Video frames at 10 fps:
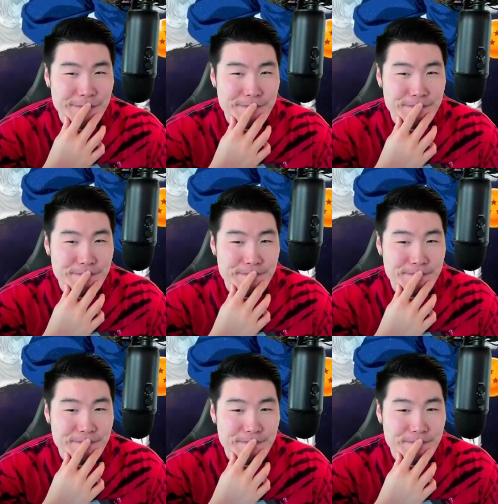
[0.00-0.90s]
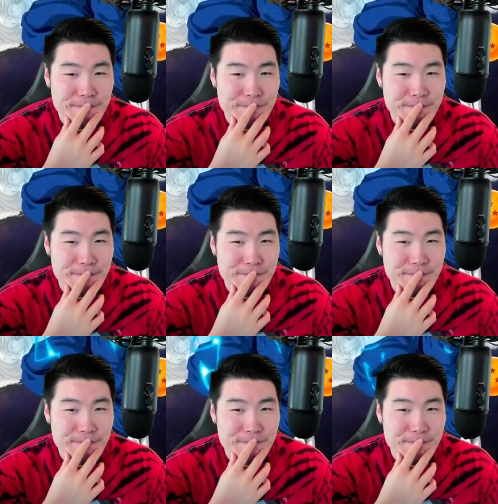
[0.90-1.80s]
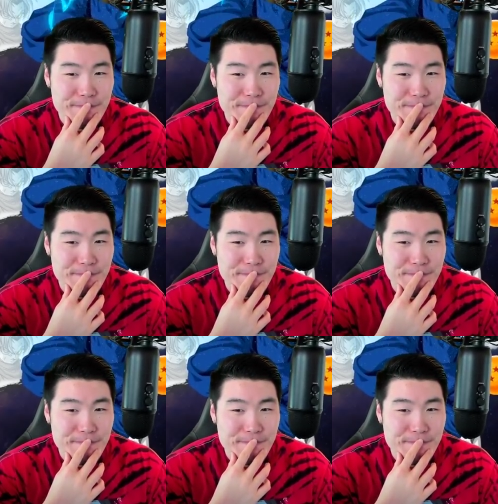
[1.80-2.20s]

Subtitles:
No one is speaking in this clip.